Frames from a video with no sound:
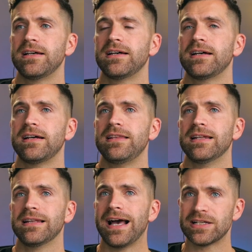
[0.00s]
And
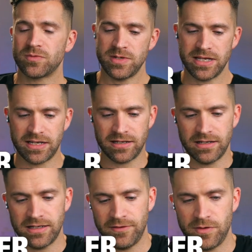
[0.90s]
then last week,
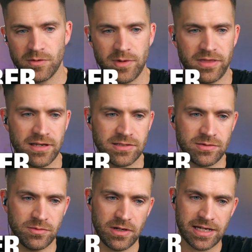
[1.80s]
if you were with us,